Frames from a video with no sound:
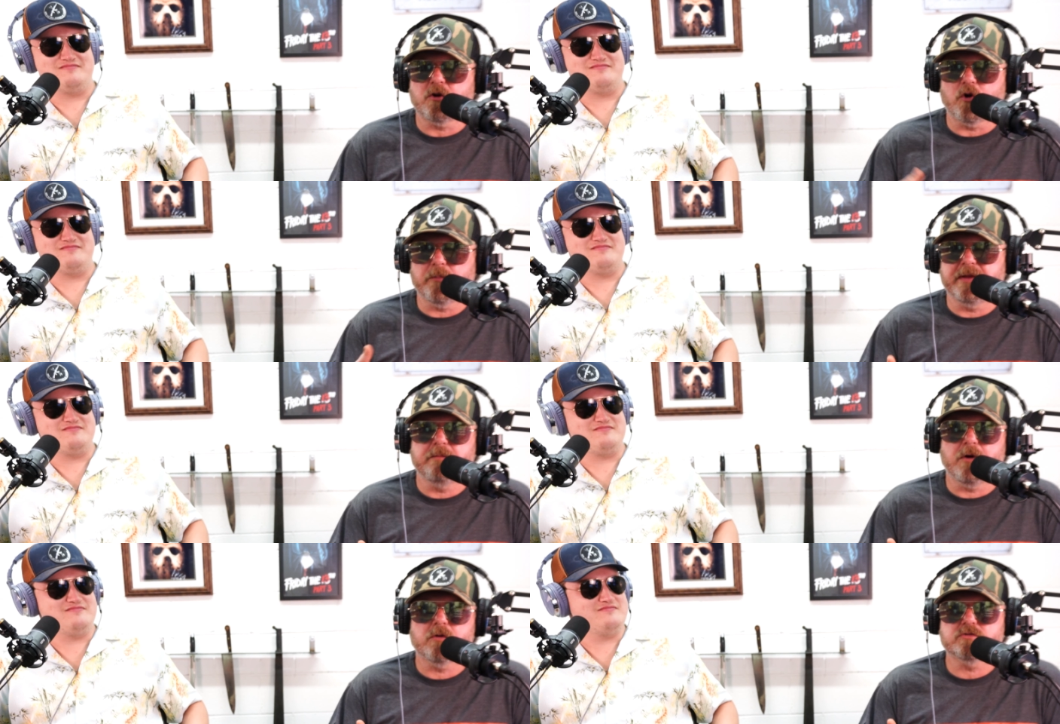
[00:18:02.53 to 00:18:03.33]
Speaker 1: the
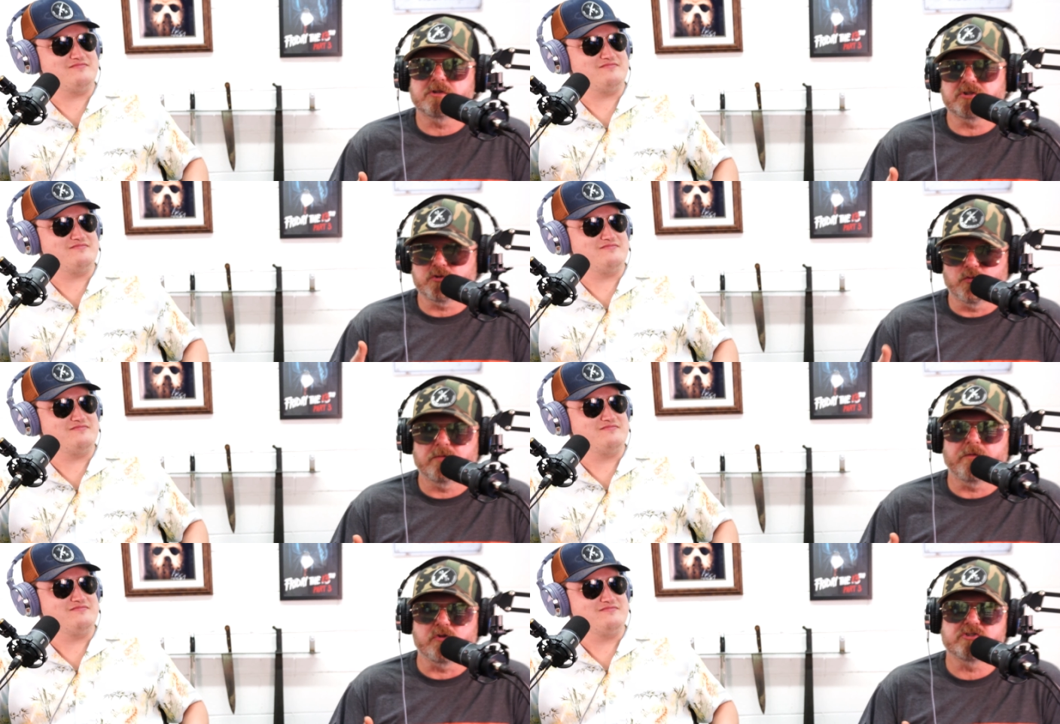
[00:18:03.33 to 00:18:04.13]
carbine models, the
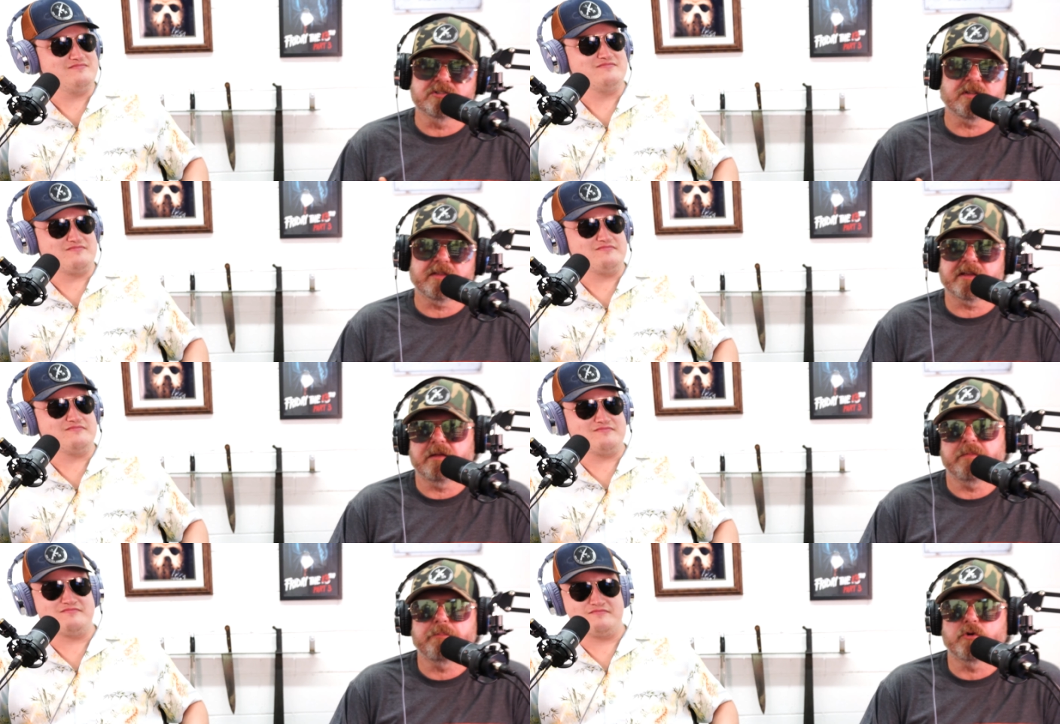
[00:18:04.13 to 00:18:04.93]
shorter versions. I think
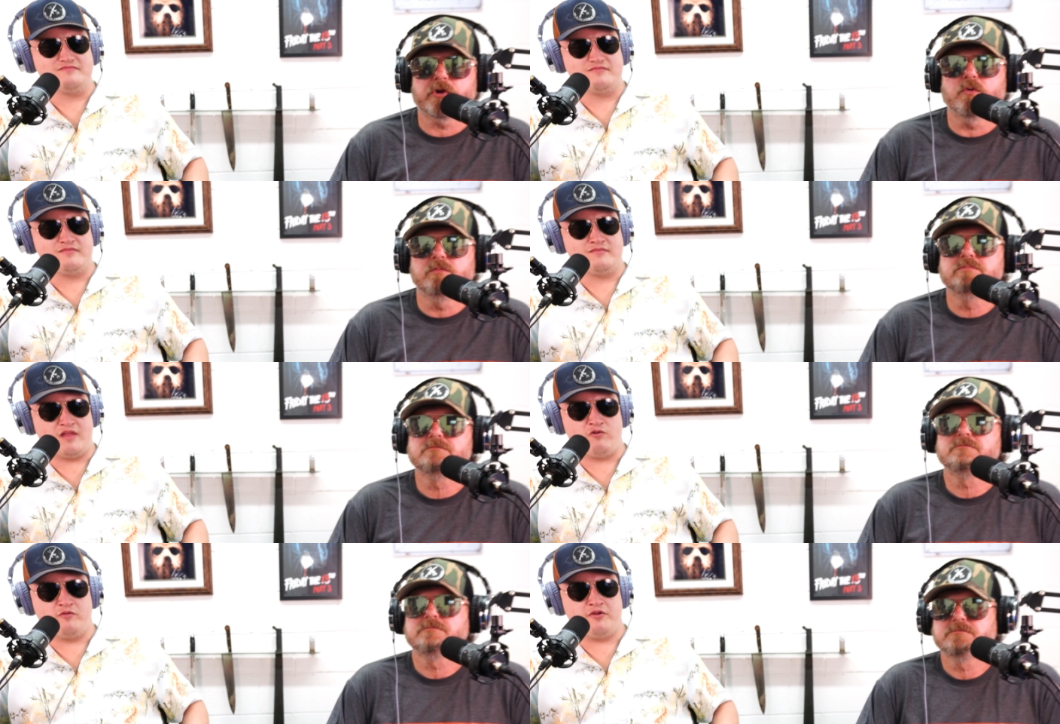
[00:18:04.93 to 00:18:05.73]
that'd be pretty cool.
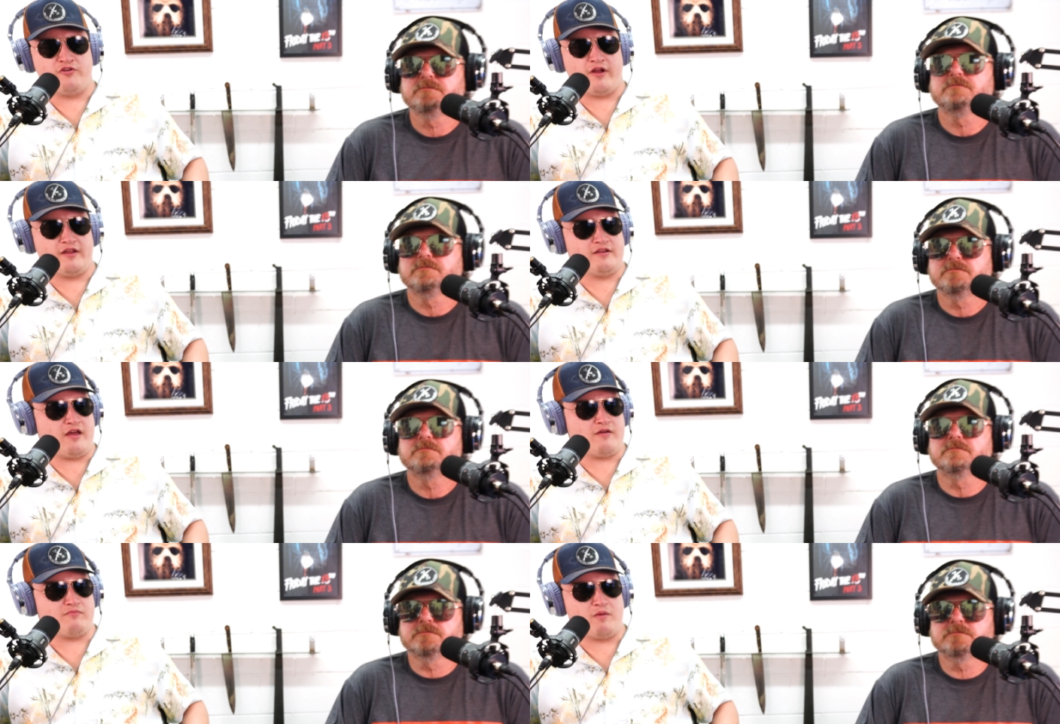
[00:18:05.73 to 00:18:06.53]
Speaker 2: That would be great.
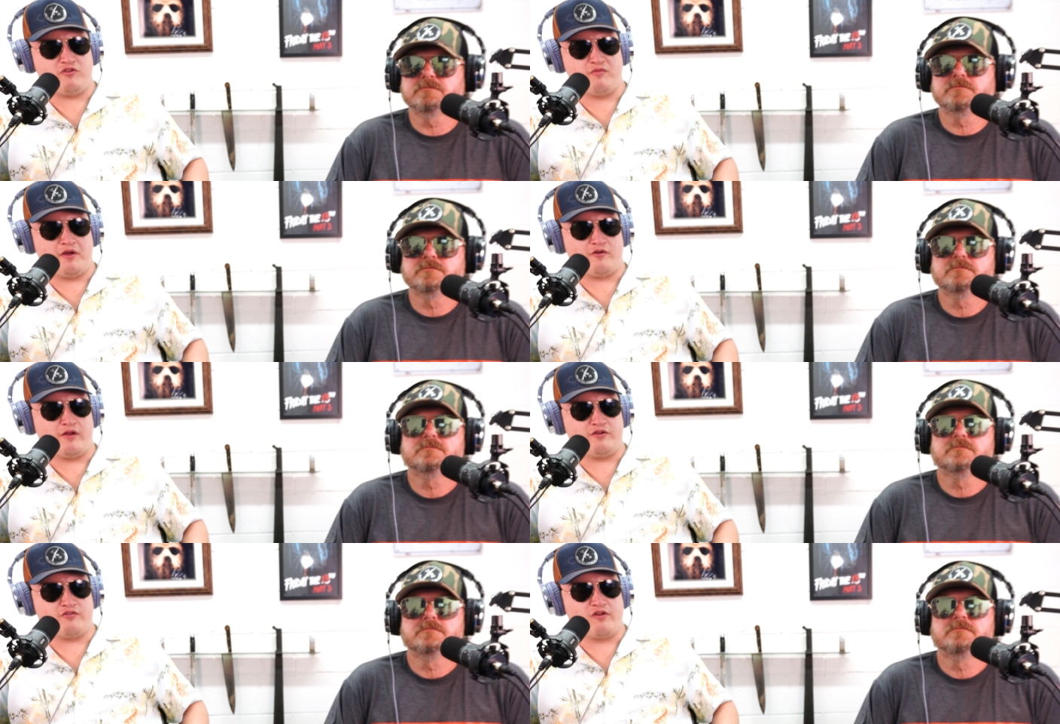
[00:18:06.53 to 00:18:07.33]
Uh, mm Maybe somebody
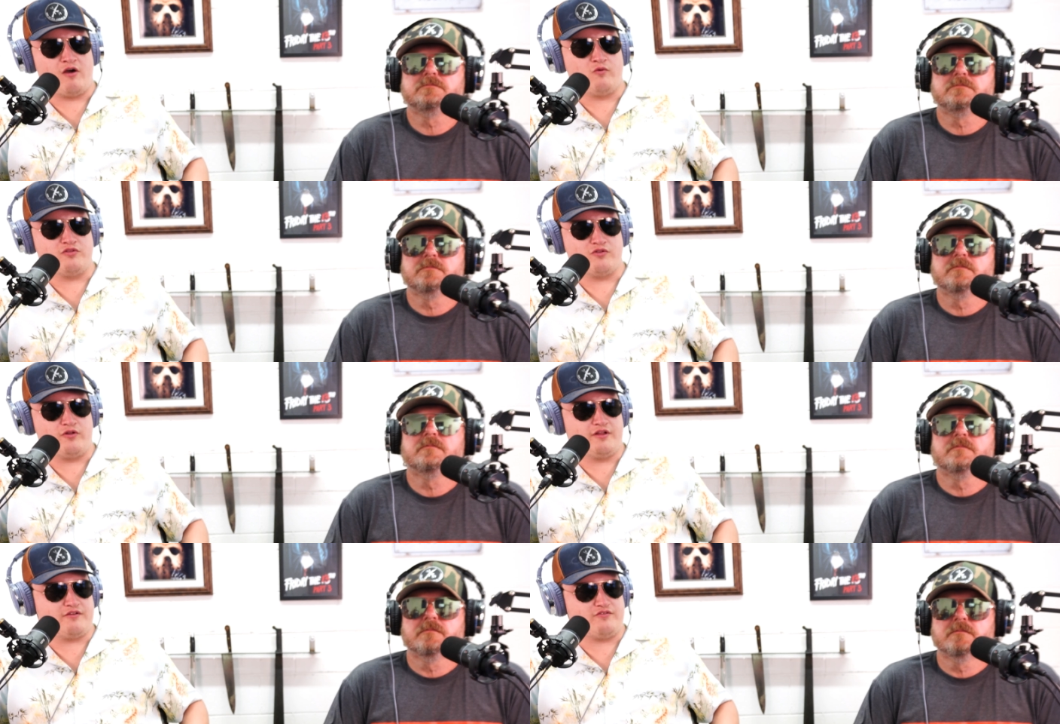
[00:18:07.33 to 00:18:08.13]
around here's got one.
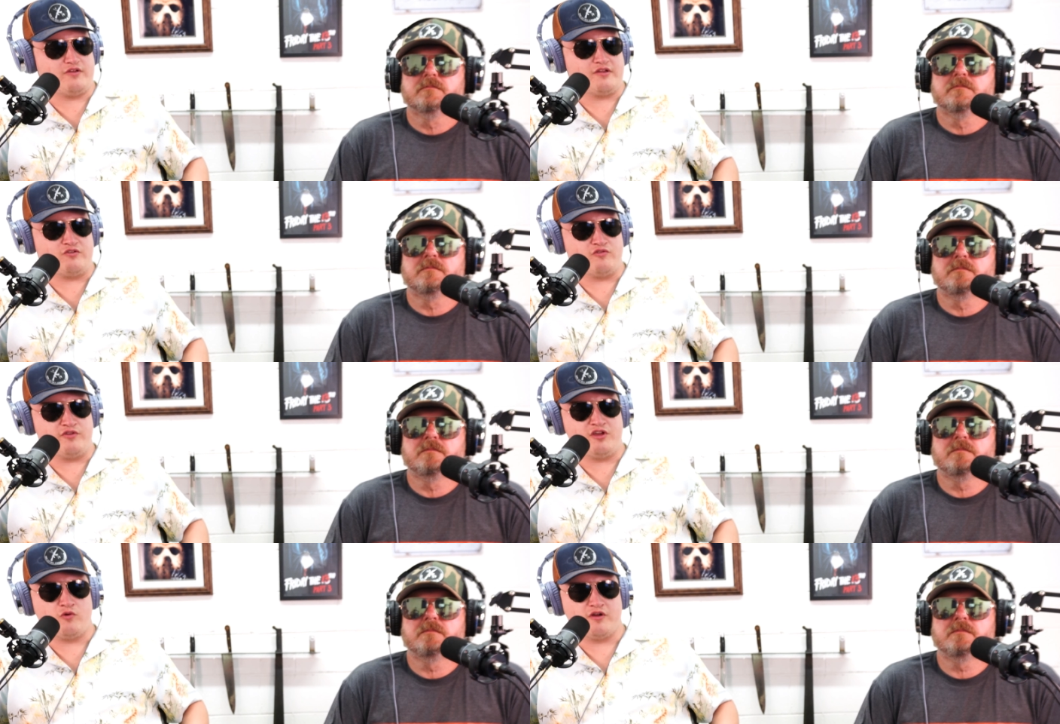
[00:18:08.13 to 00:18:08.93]
They'll let us uh, do a
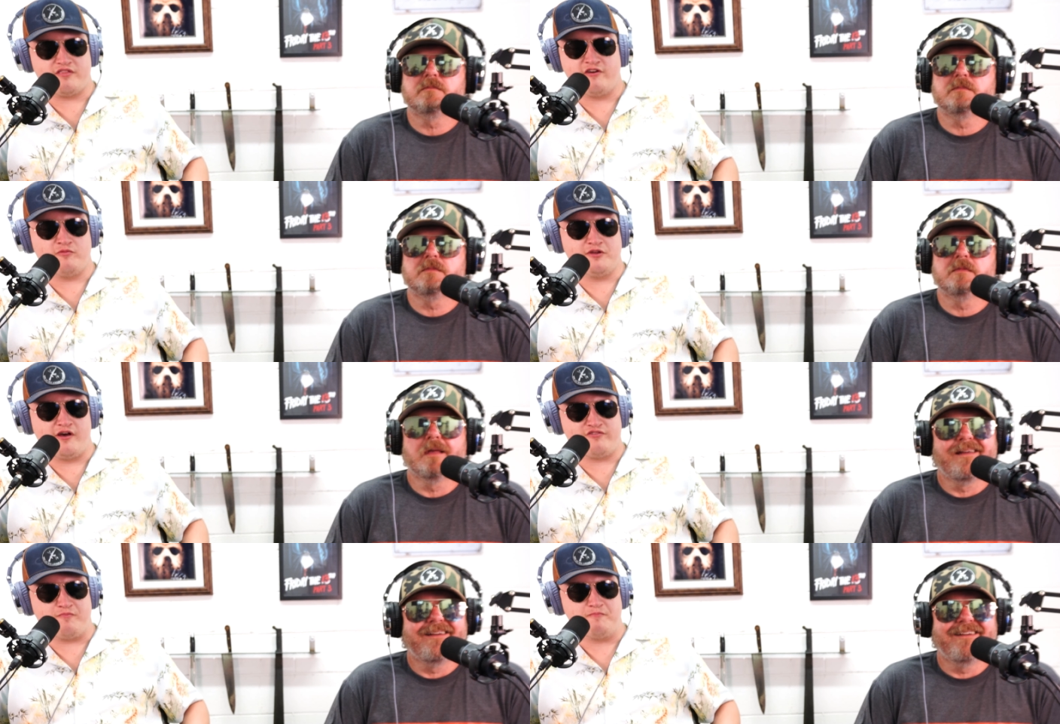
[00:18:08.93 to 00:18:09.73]
video with. That would be
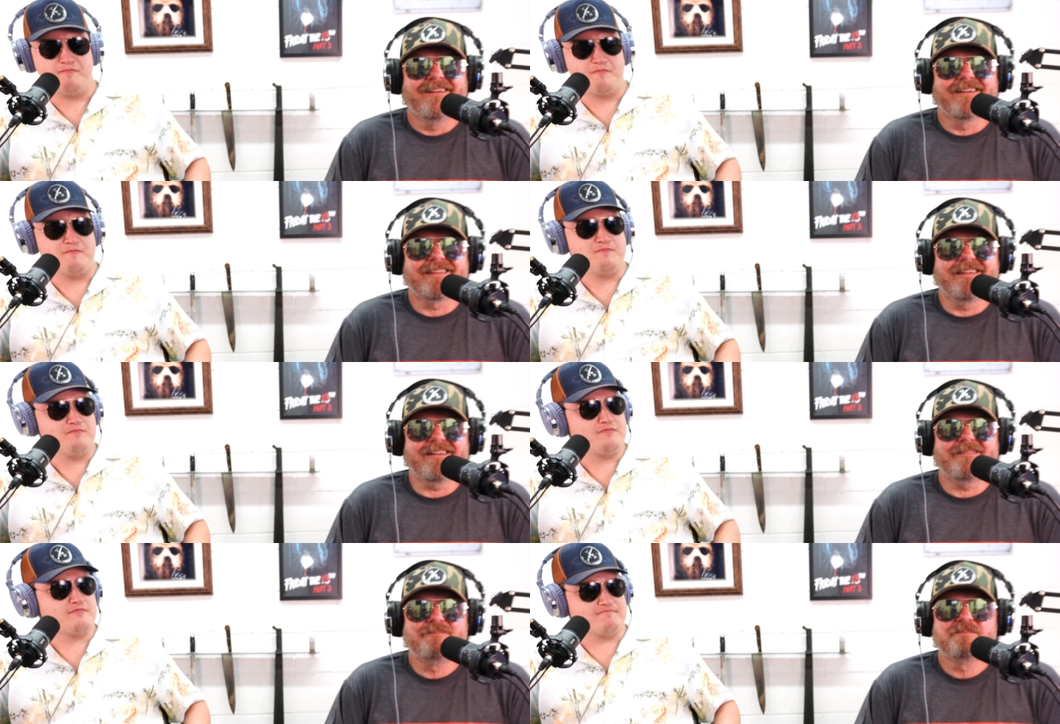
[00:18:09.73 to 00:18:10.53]
awesome.
Speaker 1: Heck
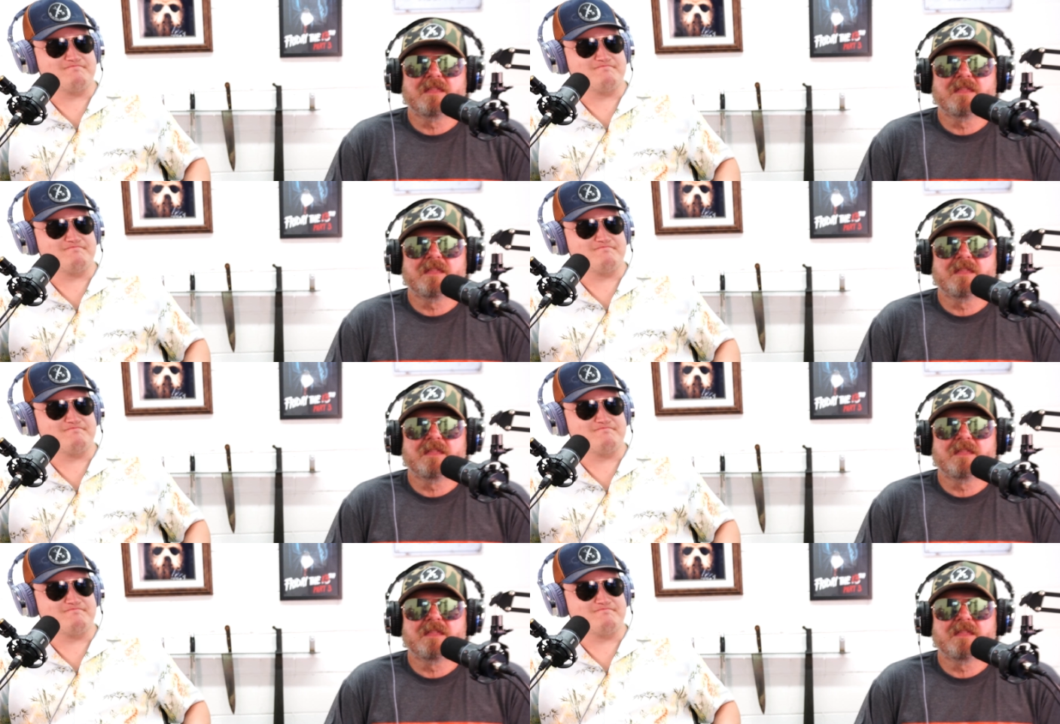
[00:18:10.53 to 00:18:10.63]
yeah!